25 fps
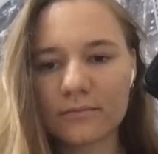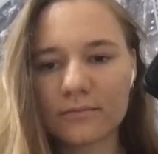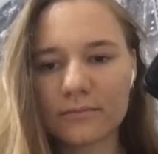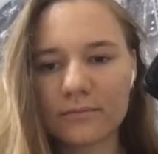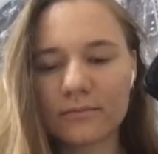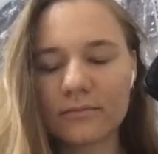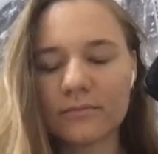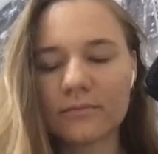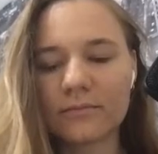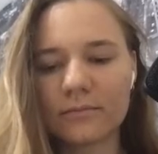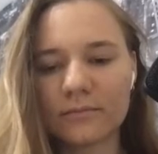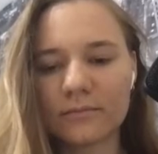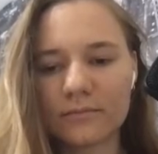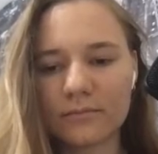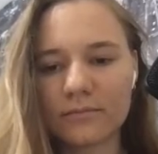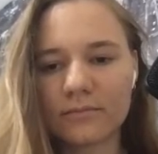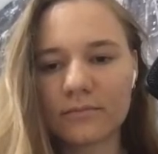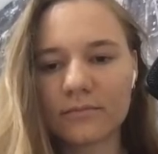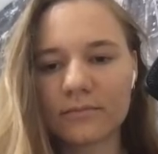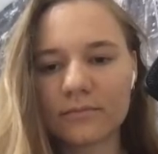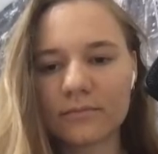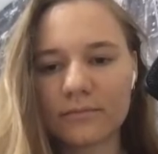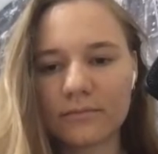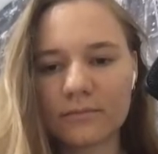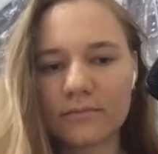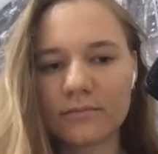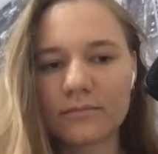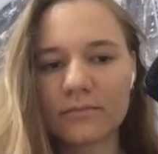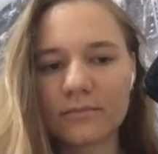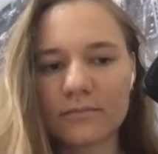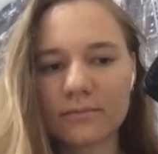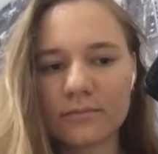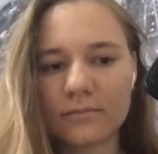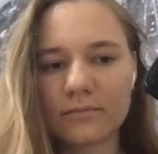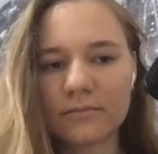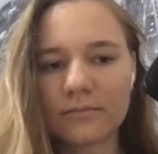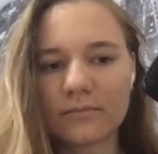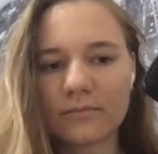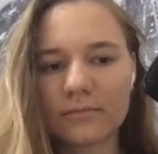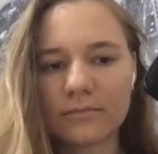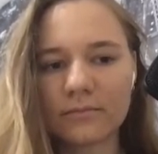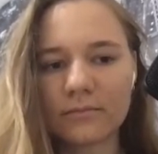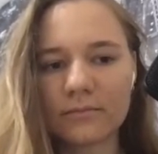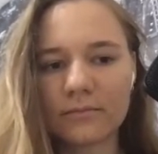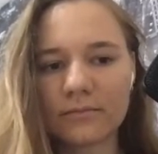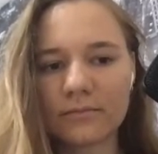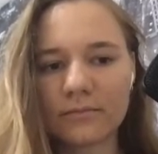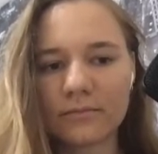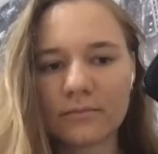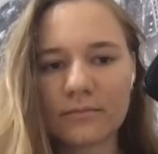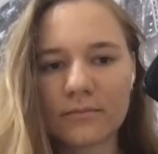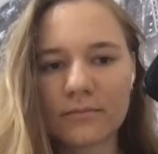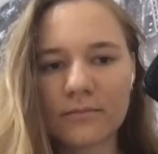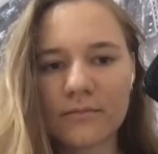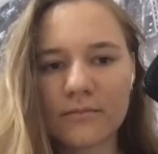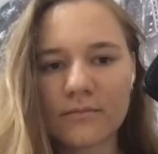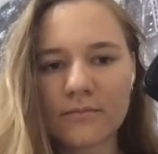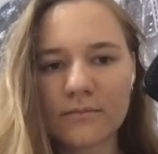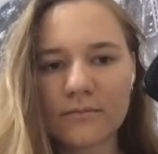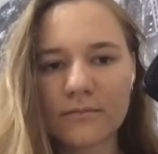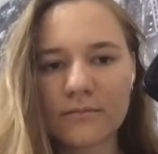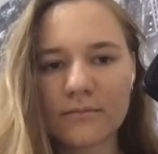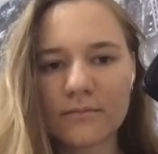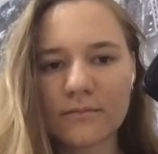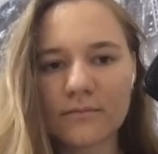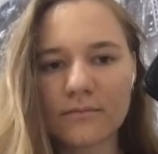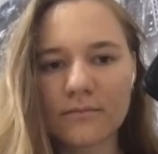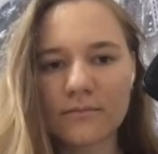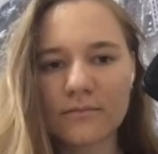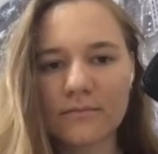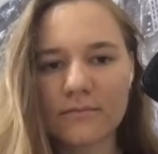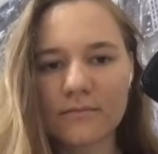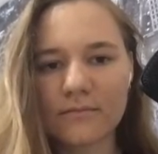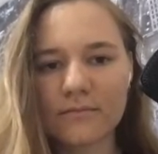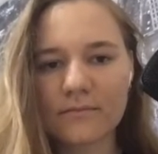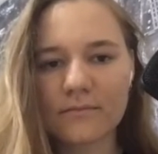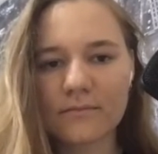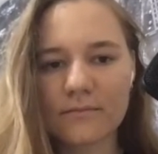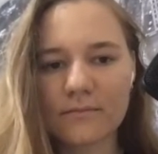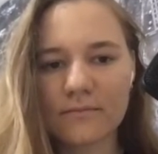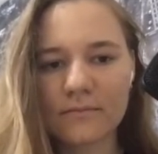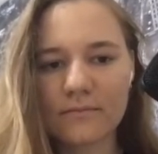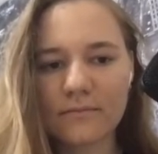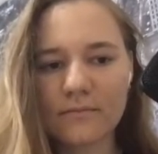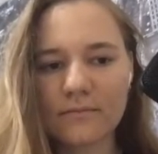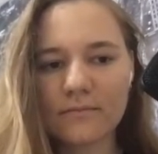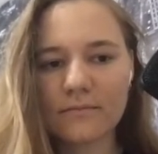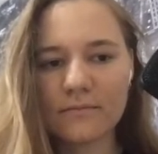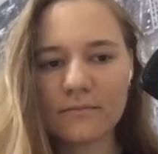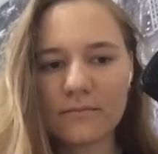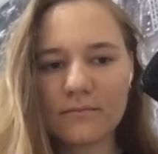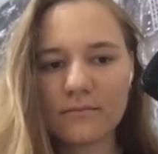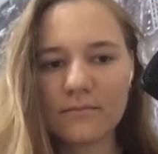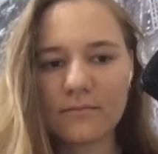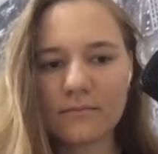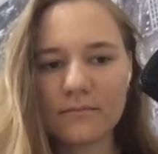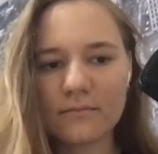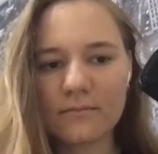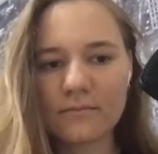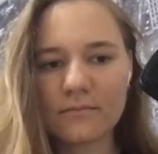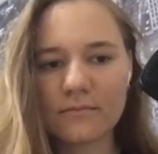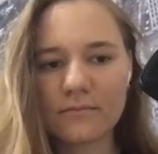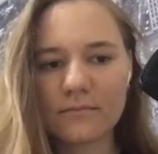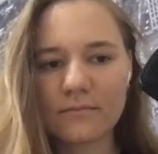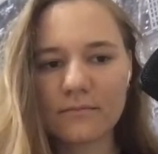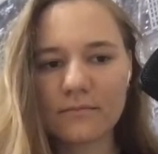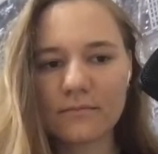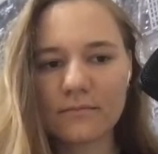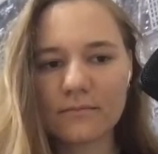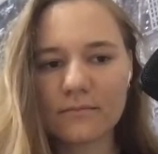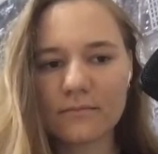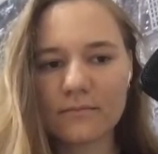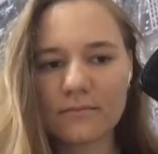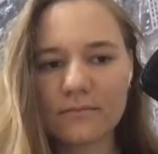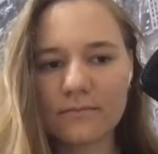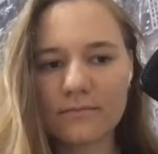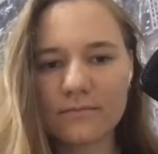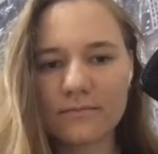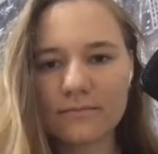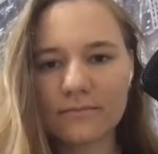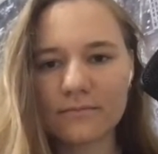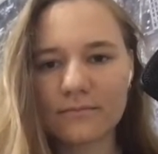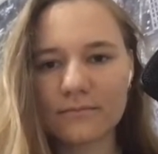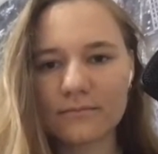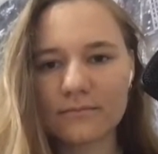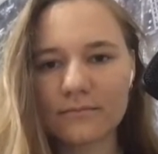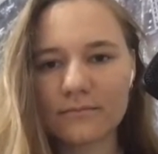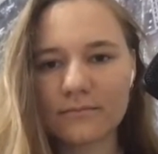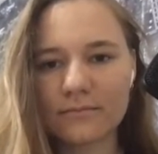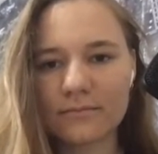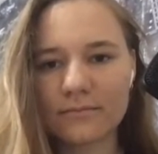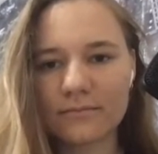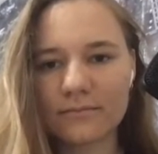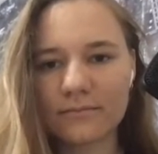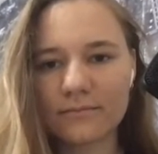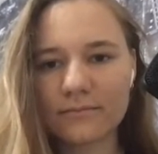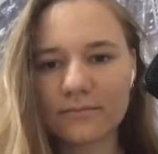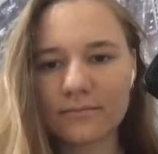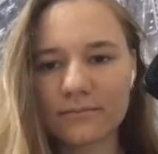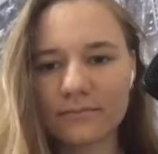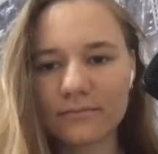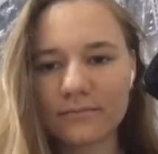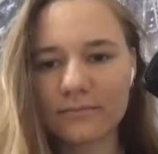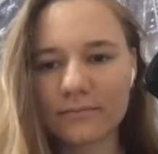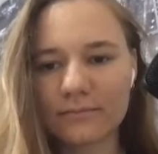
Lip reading: (not speaking)